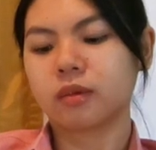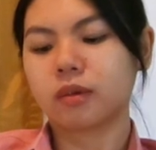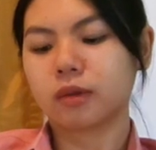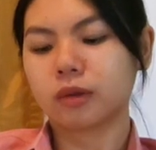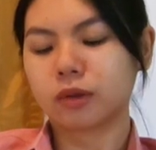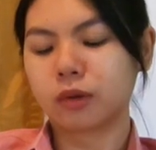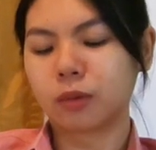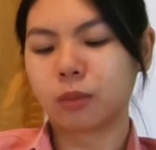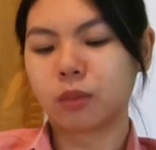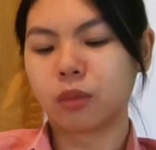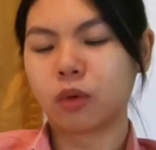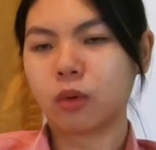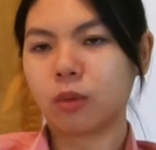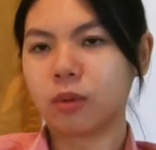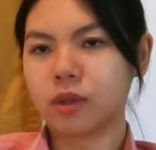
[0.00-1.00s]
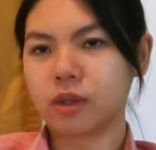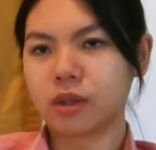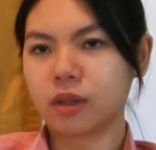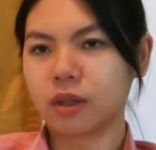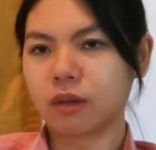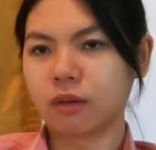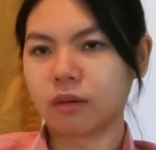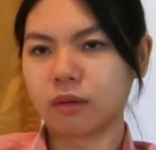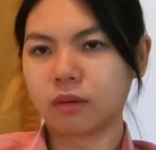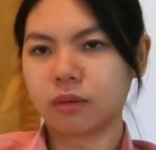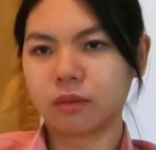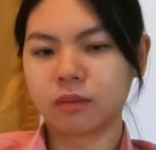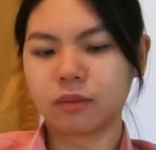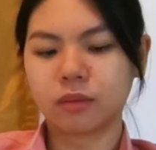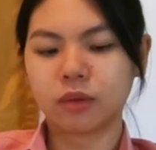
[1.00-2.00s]
simple person.
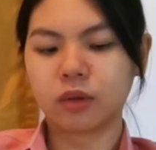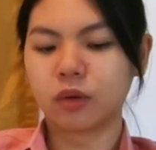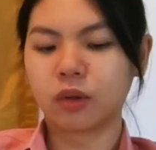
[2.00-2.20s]
You